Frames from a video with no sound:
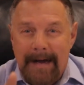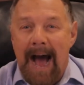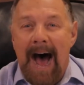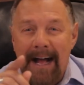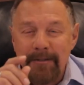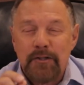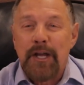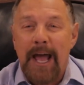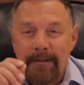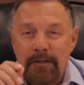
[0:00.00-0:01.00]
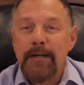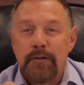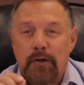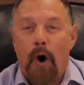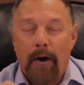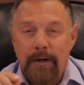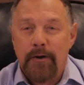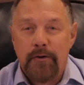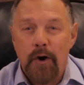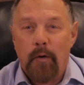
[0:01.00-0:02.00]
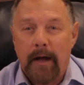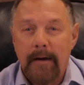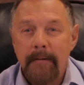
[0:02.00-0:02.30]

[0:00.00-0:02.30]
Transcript: God says he's going to do it,